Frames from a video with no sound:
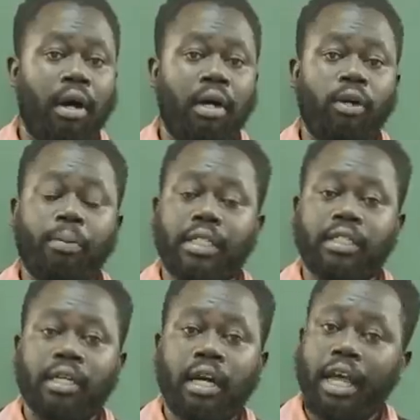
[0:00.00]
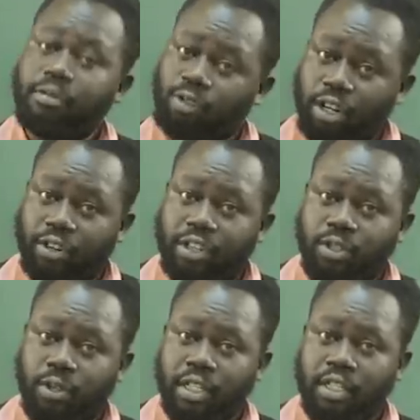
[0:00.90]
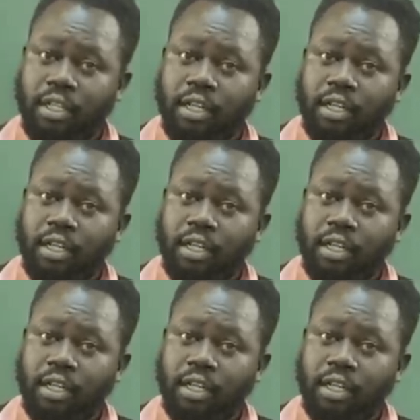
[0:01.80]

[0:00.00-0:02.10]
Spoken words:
Norbert, I have to agree with the students.